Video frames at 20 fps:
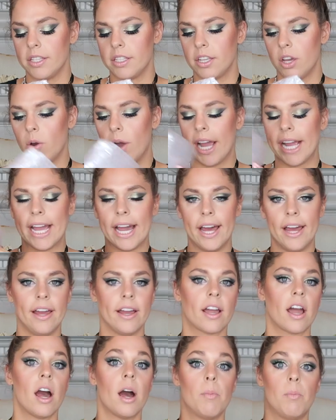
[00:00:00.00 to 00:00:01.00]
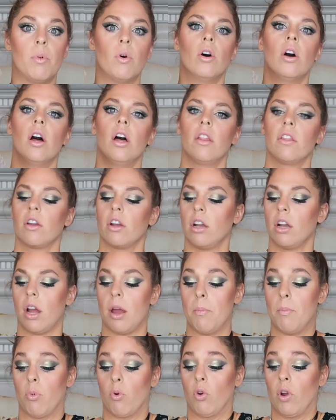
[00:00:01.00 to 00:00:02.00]
So I got a couple
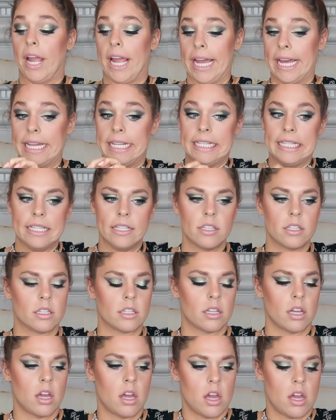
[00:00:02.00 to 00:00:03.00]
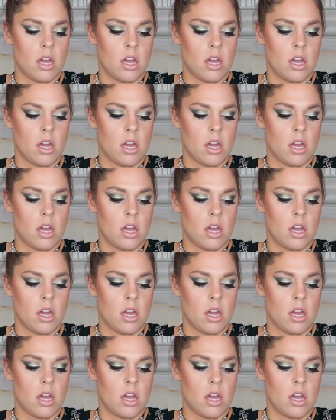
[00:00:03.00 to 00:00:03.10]
other brands